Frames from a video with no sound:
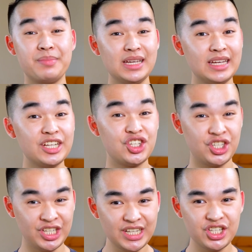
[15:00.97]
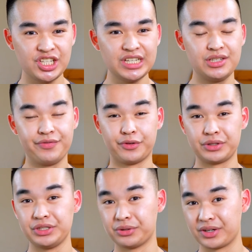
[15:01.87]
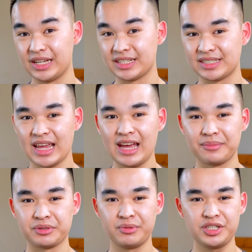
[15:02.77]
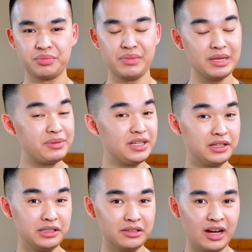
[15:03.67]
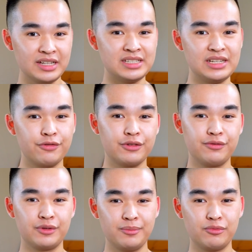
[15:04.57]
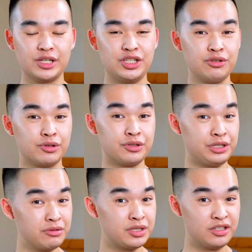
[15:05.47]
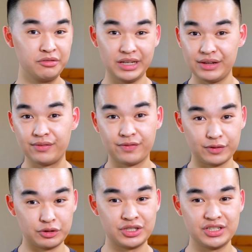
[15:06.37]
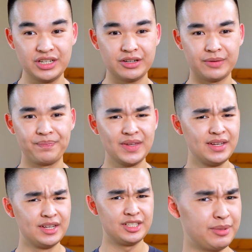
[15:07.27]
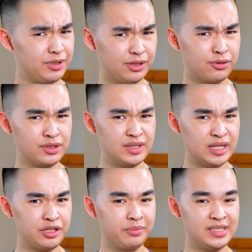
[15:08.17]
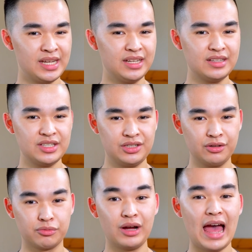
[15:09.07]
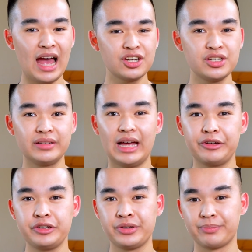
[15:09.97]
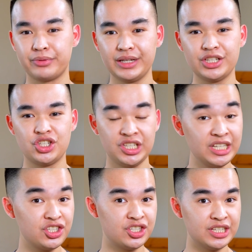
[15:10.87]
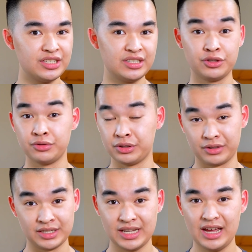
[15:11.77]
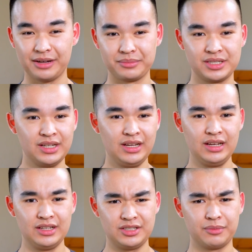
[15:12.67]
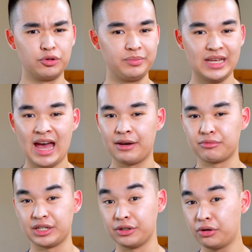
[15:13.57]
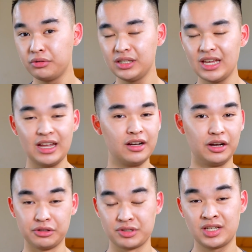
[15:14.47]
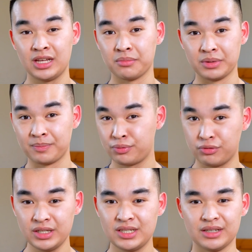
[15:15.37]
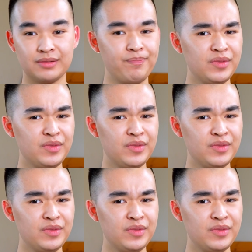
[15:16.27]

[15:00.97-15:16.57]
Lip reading: making cheat sheets for your exams, which may be a lot different from what you were used to in first year. Some of the courses that you'll be taking this year will actually allow you to bring cheat sheets to your exams. Some will be handwritten only and others can be printed.